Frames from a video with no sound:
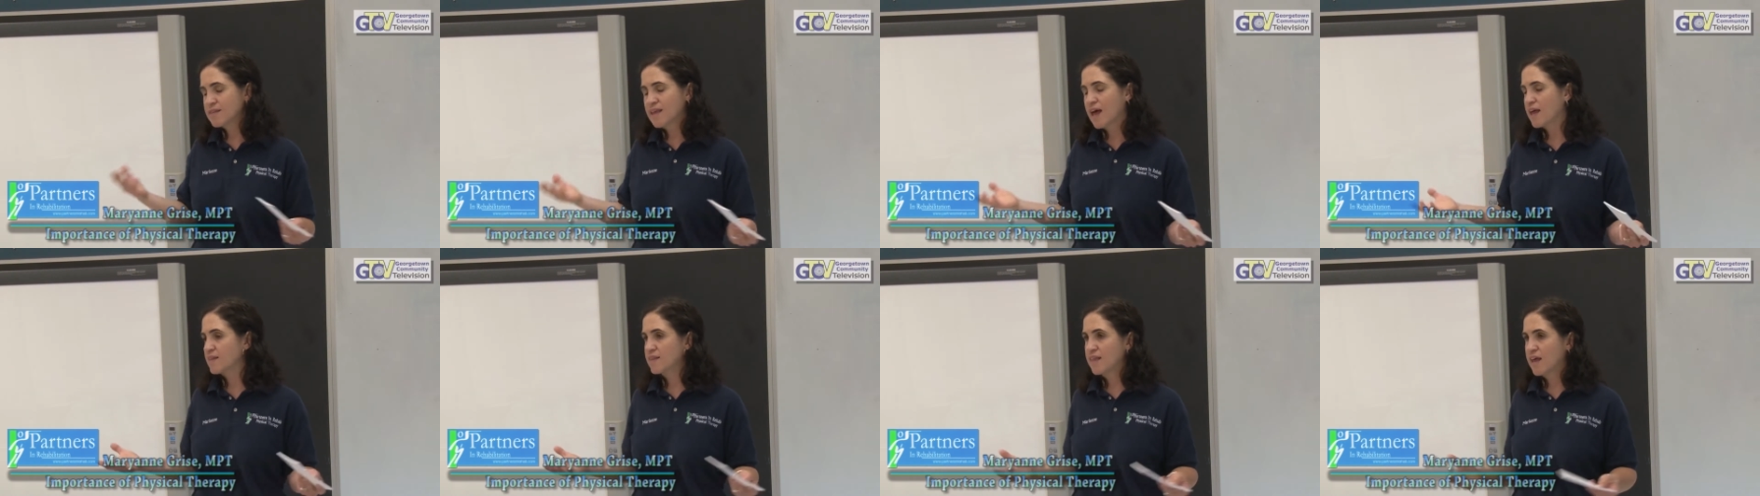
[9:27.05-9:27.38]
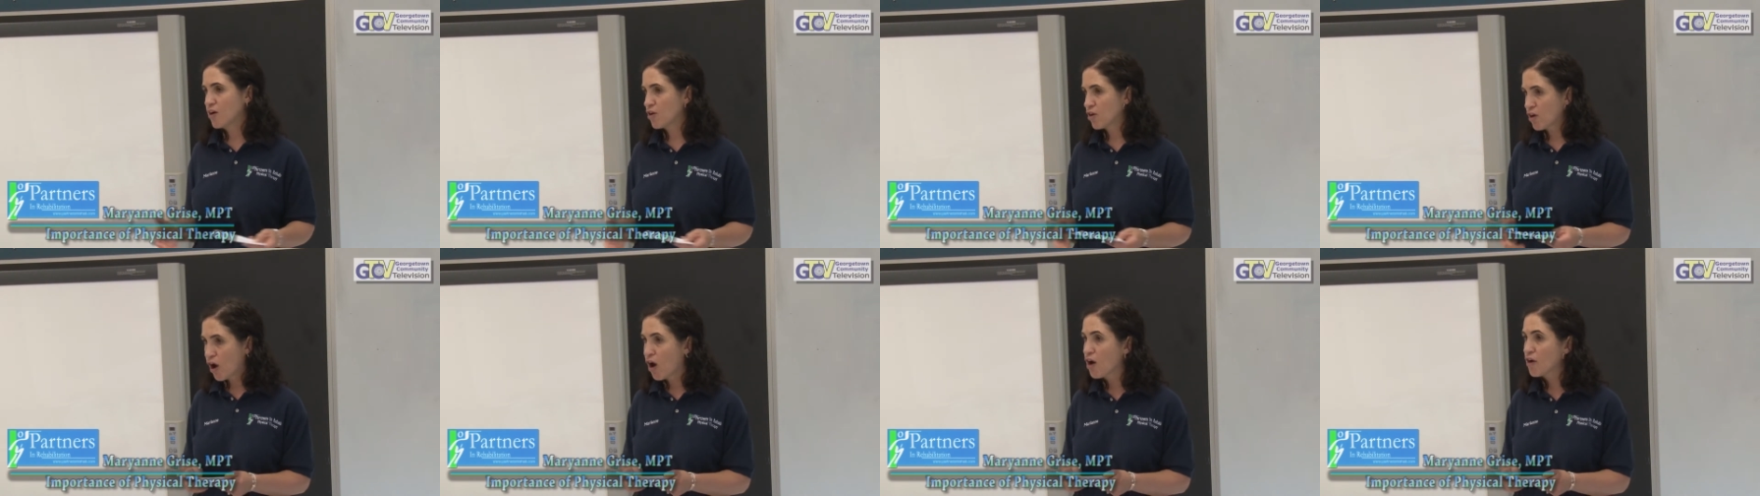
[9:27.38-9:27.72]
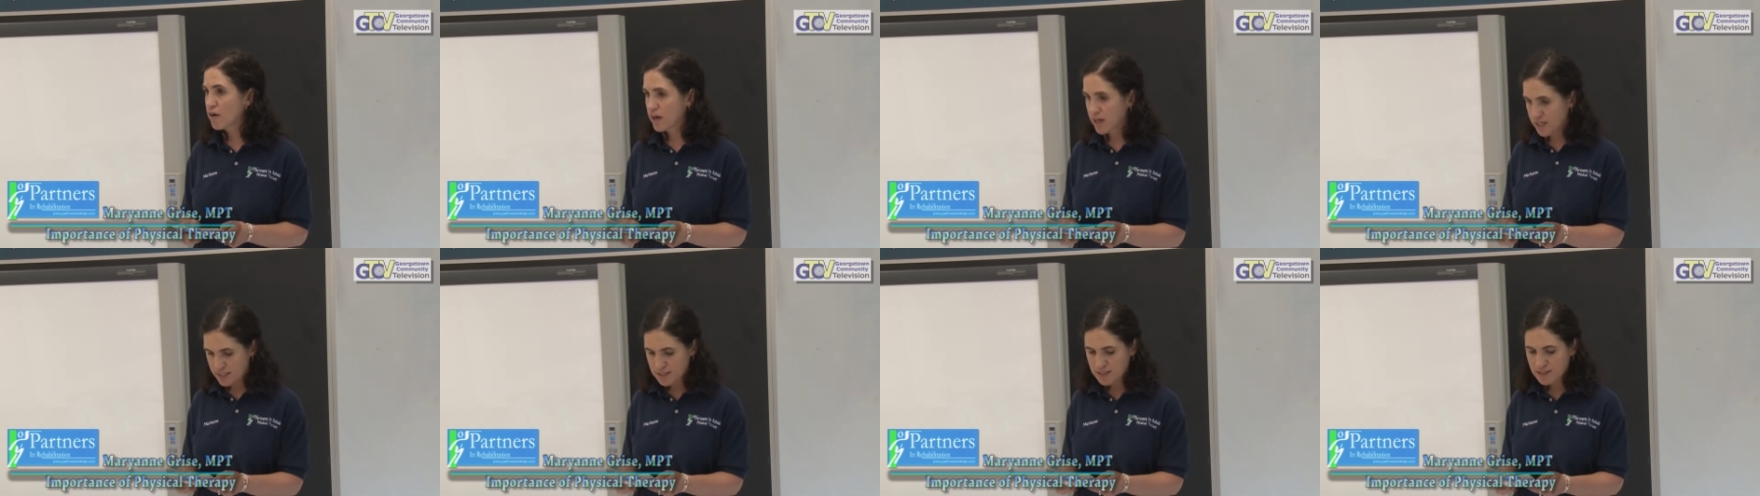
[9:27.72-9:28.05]
that they're
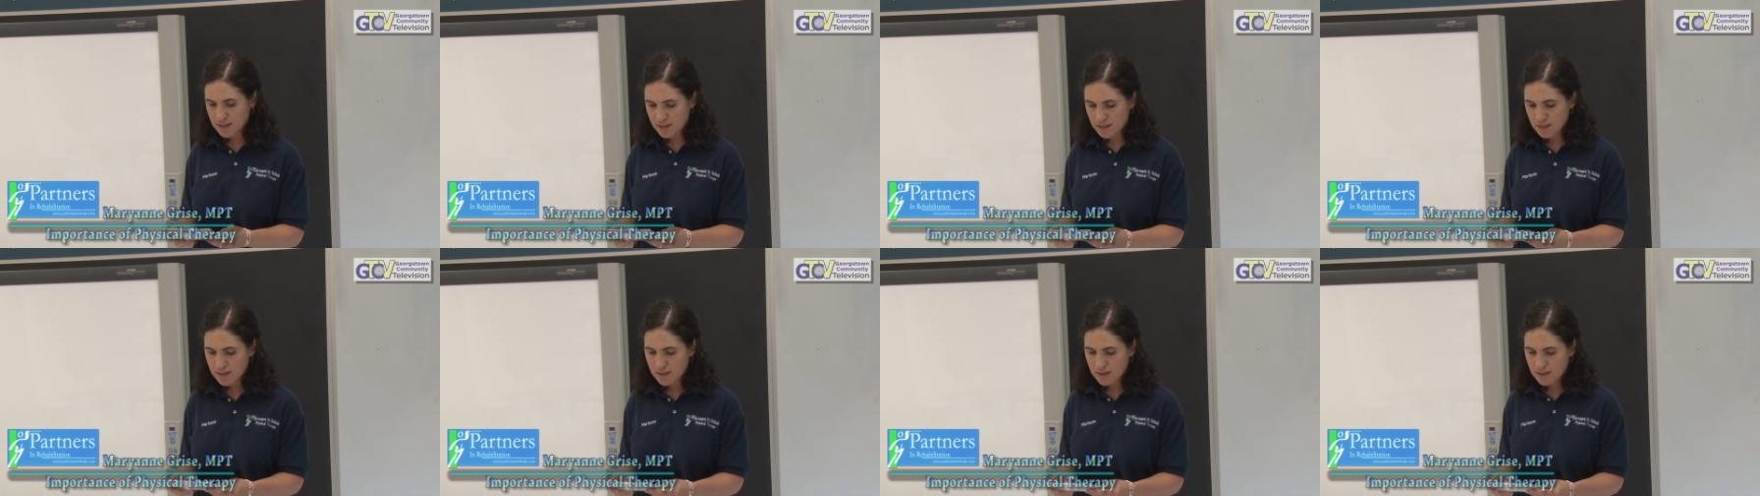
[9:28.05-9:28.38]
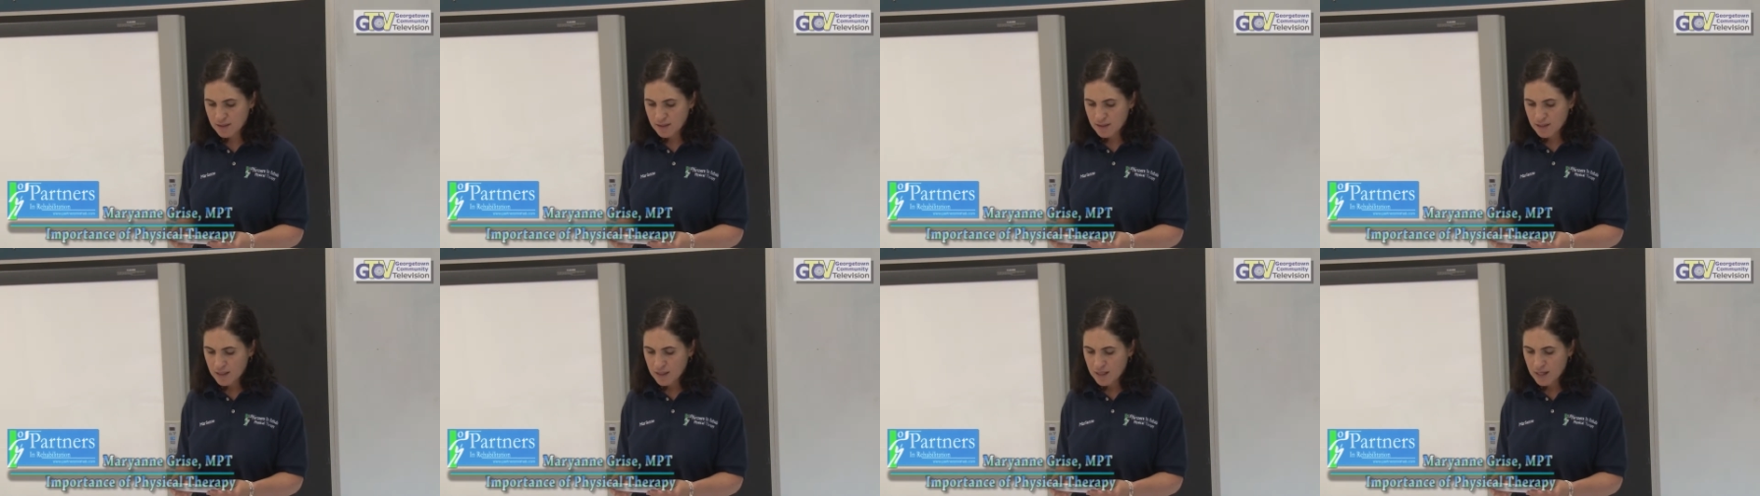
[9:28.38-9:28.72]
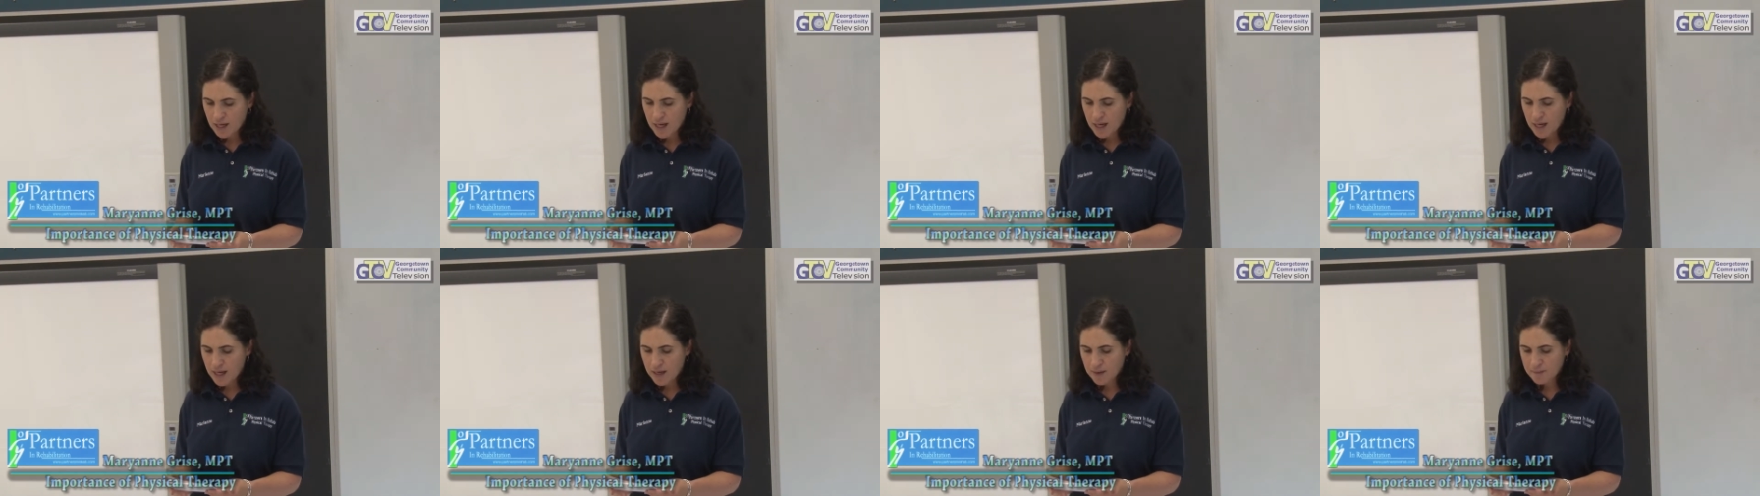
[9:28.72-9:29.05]
current.
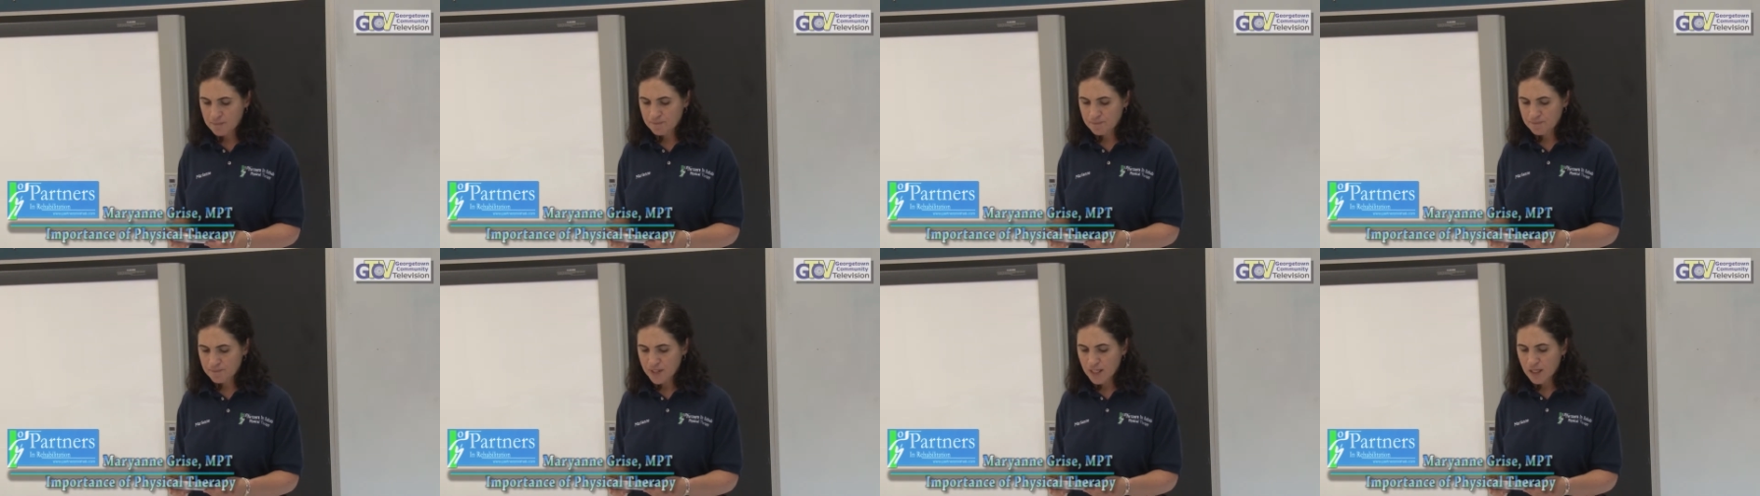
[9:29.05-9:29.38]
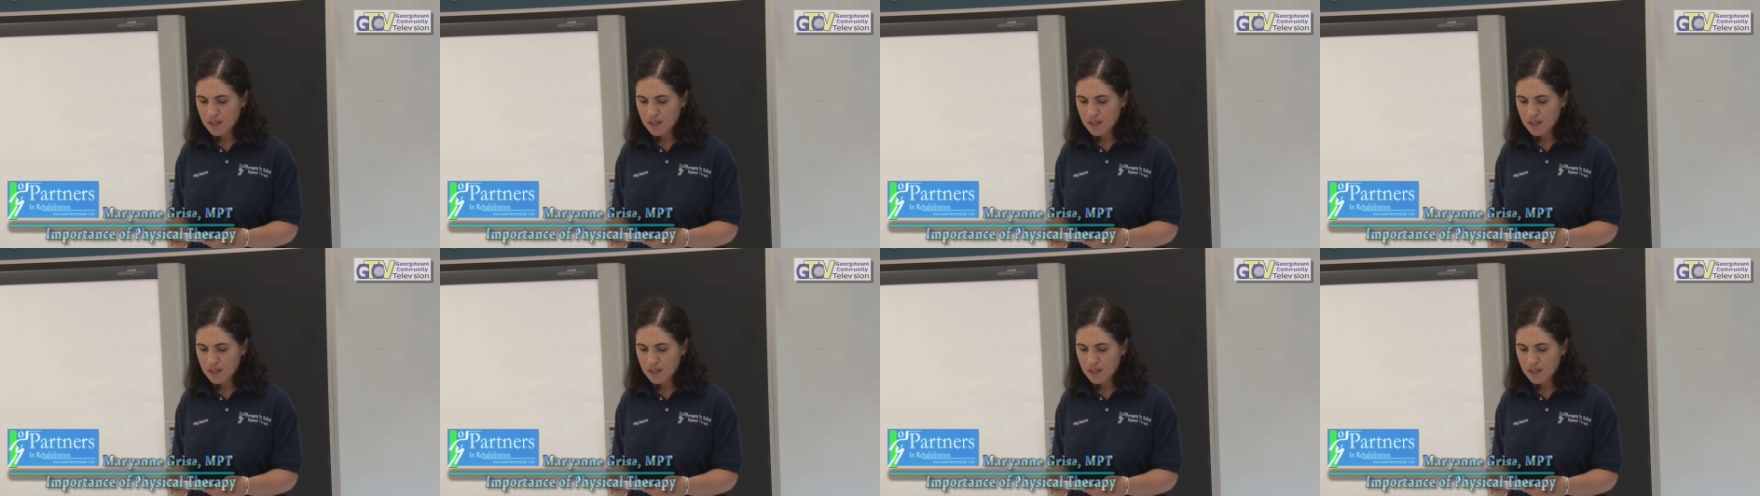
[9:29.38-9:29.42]
Um,